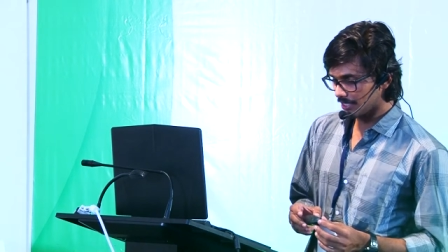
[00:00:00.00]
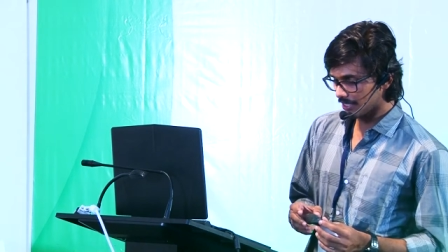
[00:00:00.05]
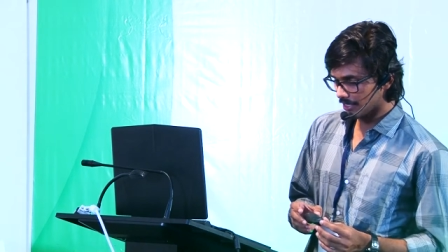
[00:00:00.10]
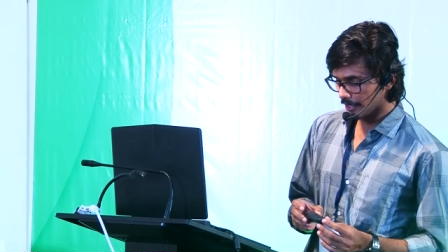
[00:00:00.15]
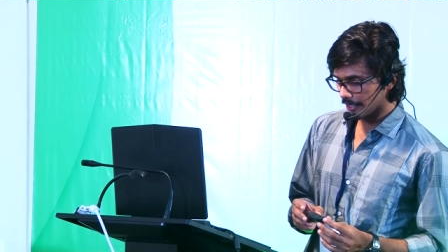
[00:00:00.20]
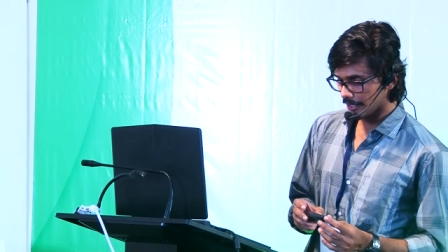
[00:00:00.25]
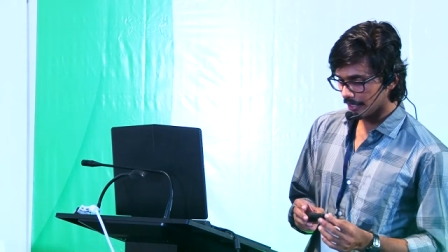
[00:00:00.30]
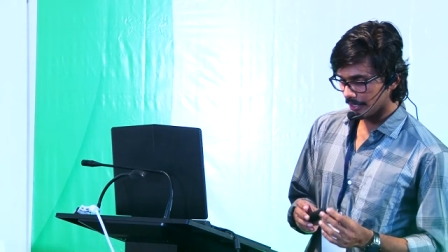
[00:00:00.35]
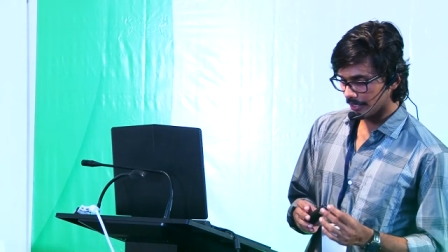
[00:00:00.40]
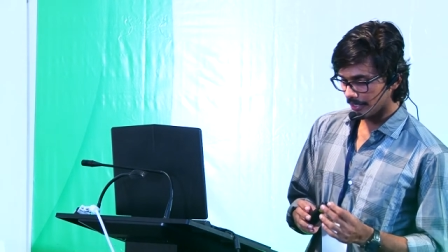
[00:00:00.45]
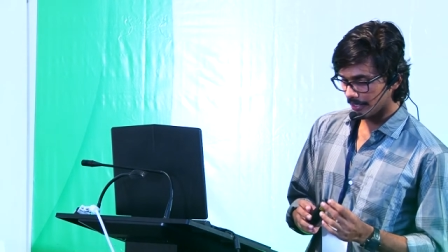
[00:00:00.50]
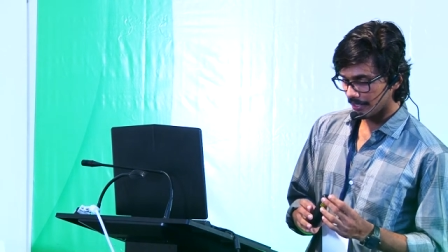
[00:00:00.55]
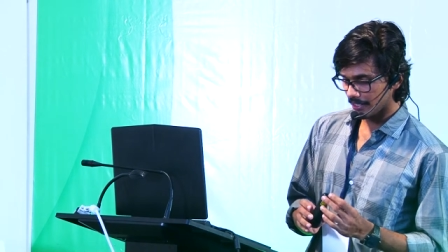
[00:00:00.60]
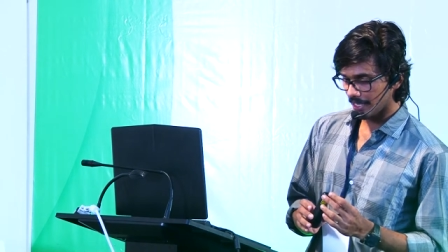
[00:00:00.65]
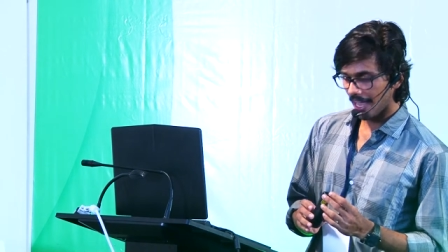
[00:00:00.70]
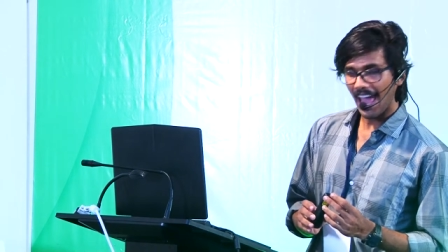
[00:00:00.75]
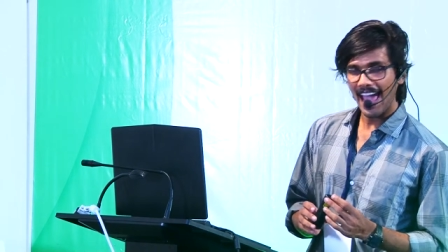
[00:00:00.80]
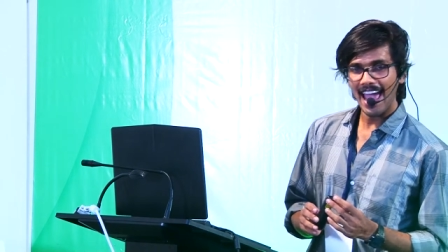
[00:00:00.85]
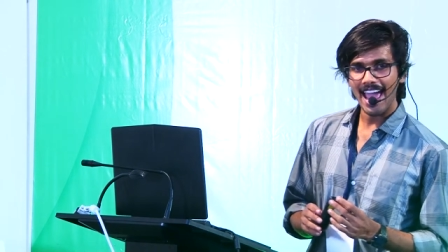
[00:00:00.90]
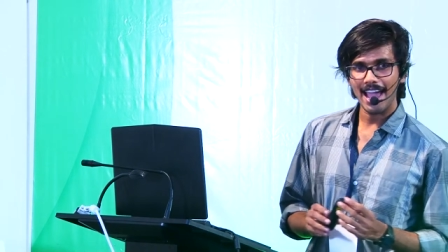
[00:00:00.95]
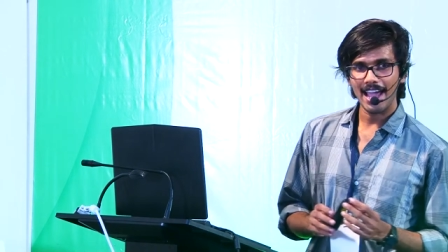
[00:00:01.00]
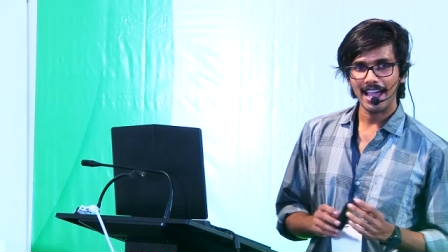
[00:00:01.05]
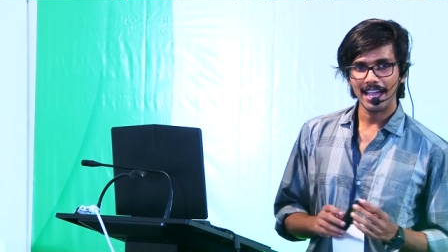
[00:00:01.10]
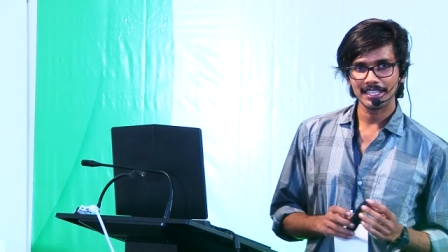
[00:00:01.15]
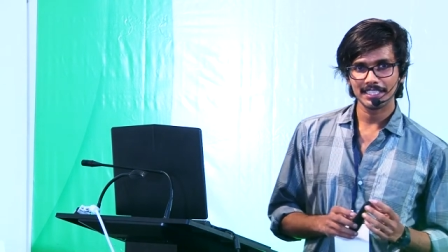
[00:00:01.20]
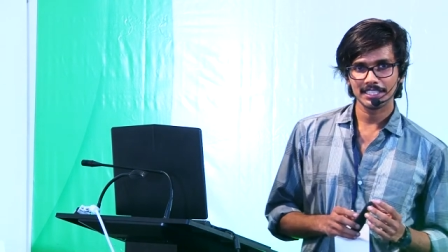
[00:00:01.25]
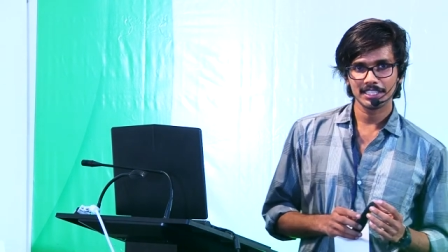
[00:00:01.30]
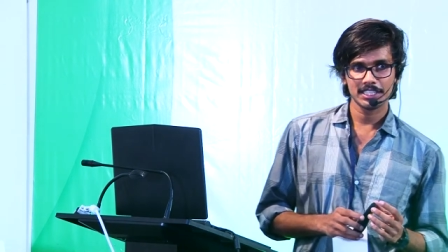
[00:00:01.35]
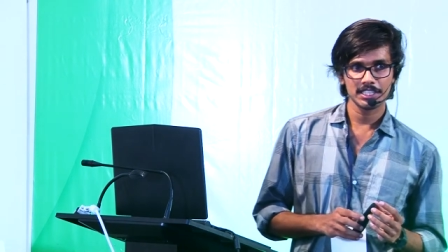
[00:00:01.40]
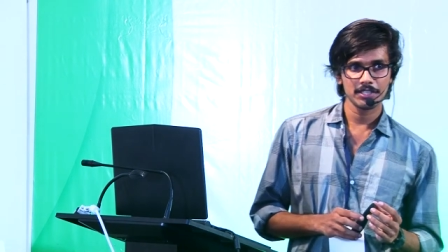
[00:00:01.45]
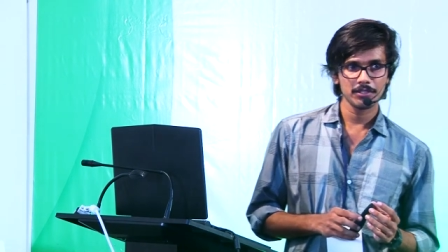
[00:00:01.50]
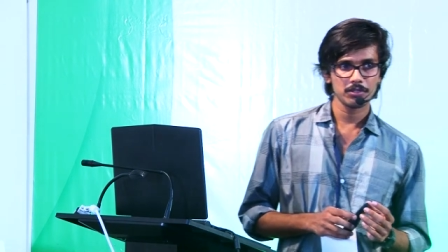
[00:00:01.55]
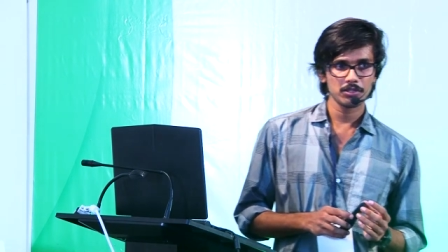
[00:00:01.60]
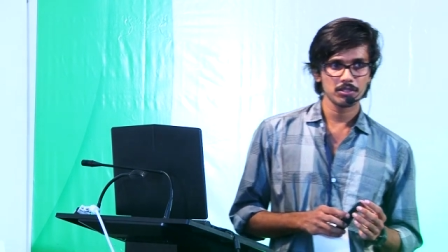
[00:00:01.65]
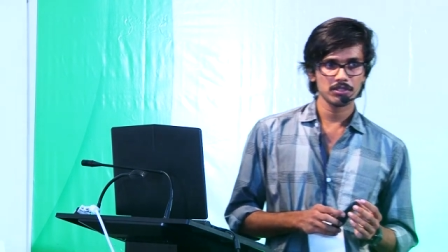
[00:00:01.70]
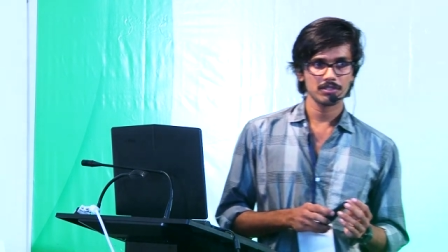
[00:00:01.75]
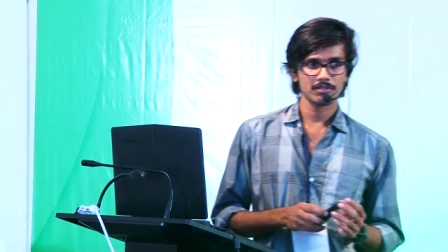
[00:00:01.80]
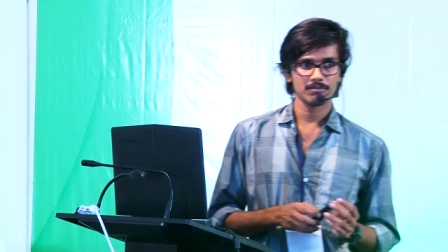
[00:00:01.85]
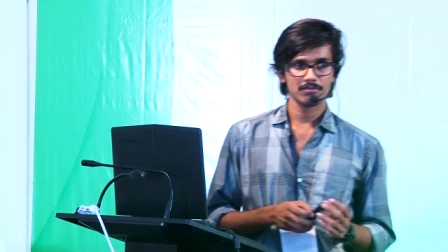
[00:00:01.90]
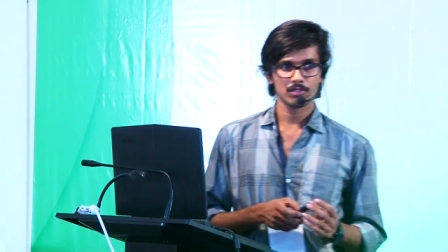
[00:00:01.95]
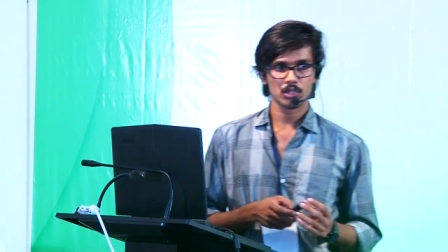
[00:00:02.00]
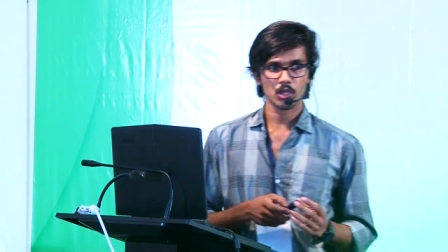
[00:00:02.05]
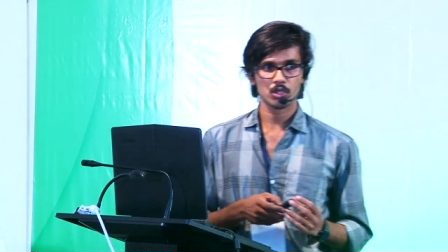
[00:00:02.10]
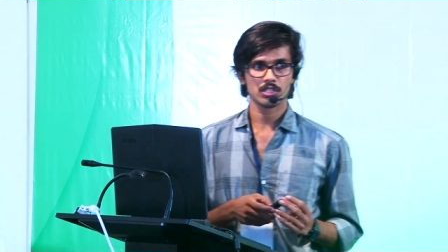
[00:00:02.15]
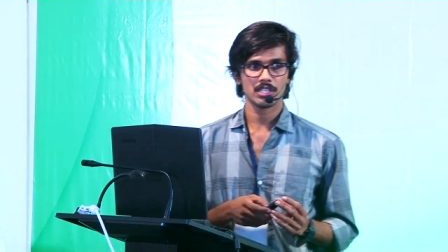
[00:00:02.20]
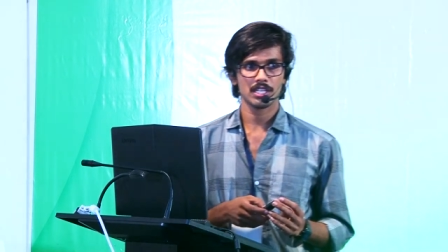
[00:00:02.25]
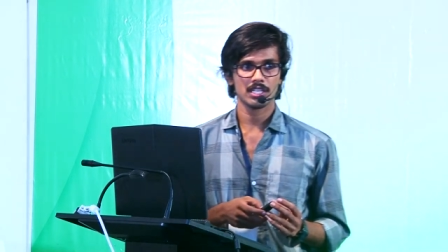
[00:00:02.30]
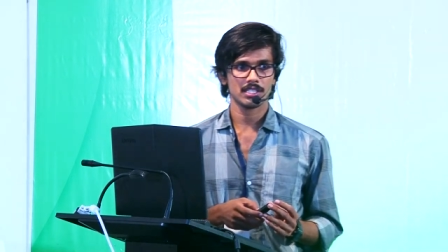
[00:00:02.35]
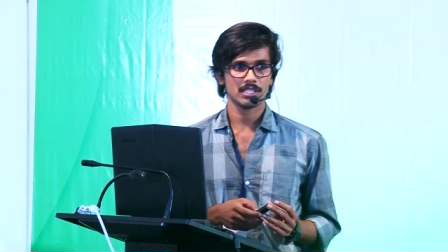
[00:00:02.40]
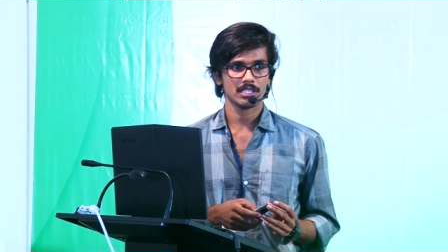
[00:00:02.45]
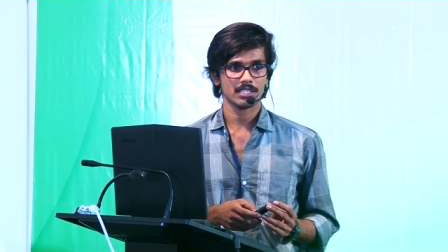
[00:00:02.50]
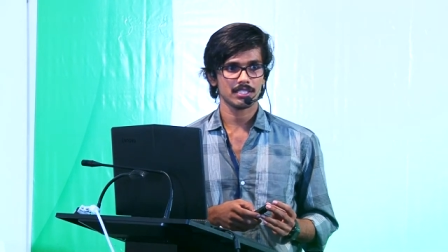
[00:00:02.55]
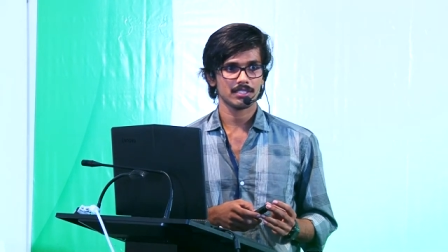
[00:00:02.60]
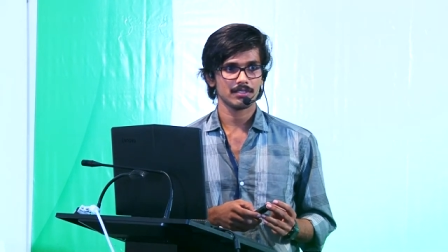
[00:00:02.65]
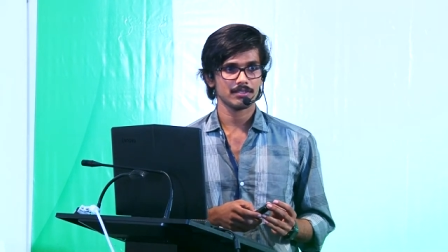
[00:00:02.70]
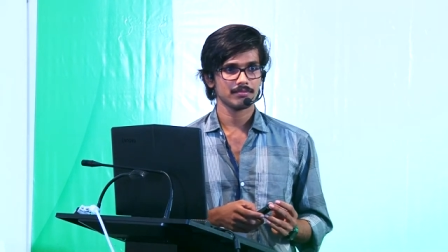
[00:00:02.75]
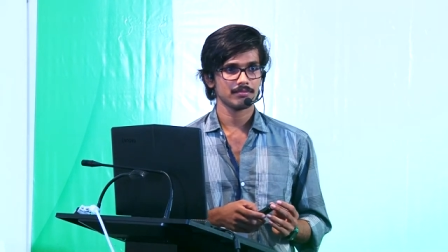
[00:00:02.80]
is uh, active society,